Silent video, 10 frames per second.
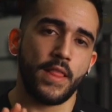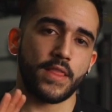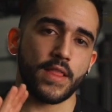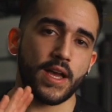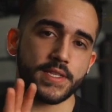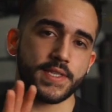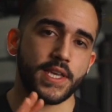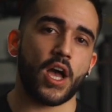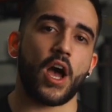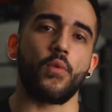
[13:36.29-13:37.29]
The last
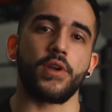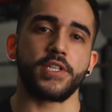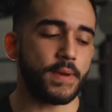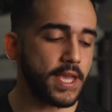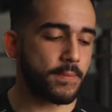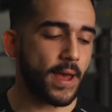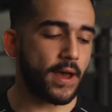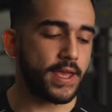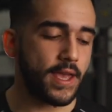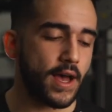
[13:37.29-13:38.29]
thing I want to speak
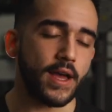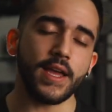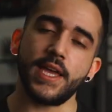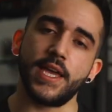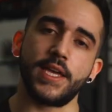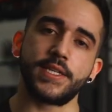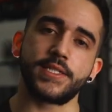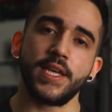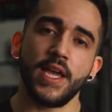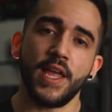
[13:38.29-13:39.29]
about here
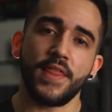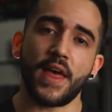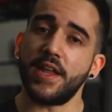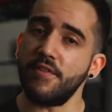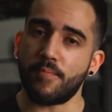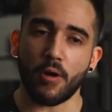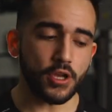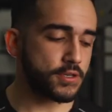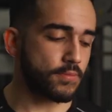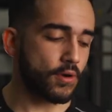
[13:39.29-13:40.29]
is that if
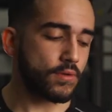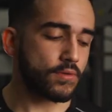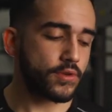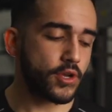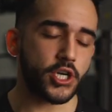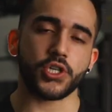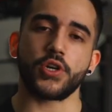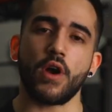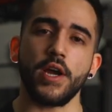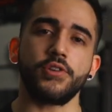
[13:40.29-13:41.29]
possible, you know,
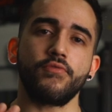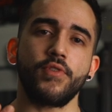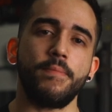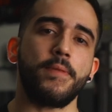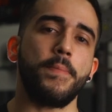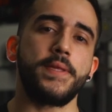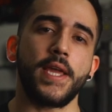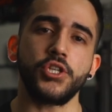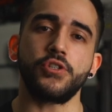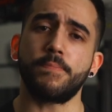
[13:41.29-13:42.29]
try to reap the
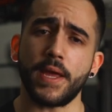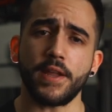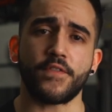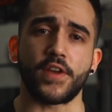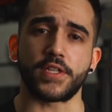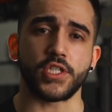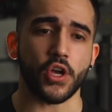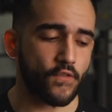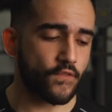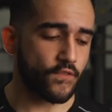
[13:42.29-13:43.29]
potential benefits
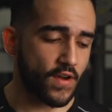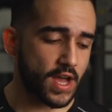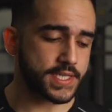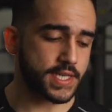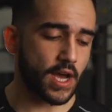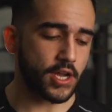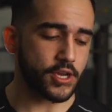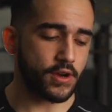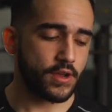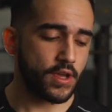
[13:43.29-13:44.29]
of fasted
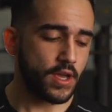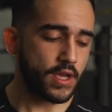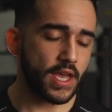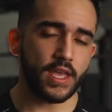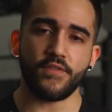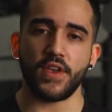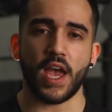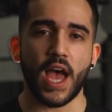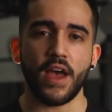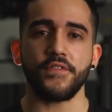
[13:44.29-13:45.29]
cardio. Okay, if you
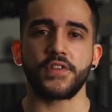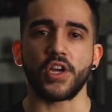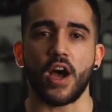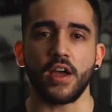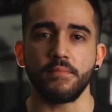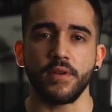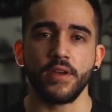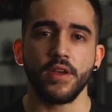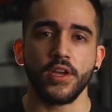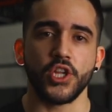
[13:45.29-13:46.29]
have time,
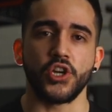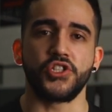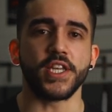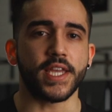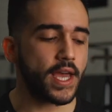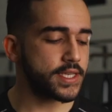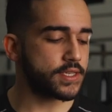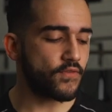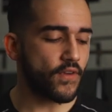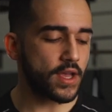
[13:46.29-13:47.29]
you know, to get
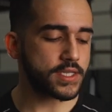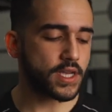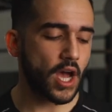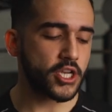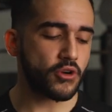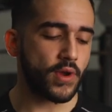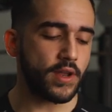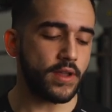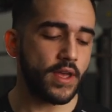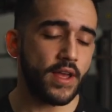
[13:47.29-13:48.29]
some fasted cardio
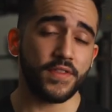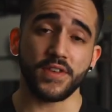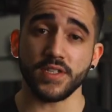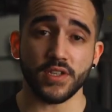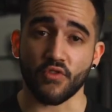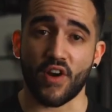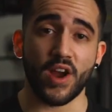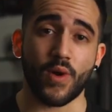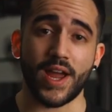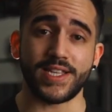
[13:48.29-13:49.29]
in, this is a
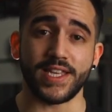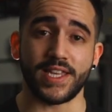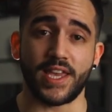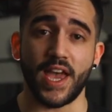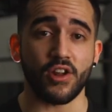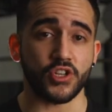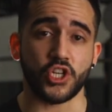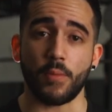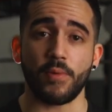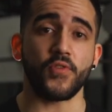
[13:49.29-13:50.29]
great way to get on
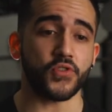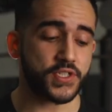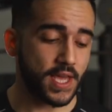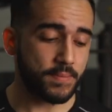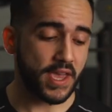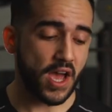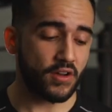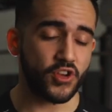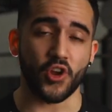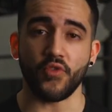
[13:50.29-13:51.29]
top of your step
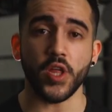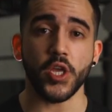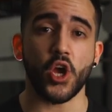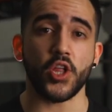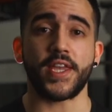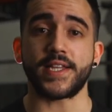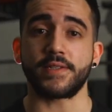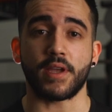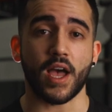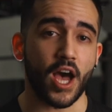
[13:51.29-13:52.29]
count, you know, really early, get
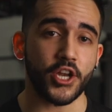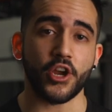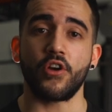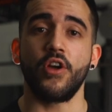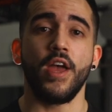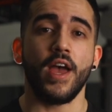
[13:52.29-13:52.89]
some cardio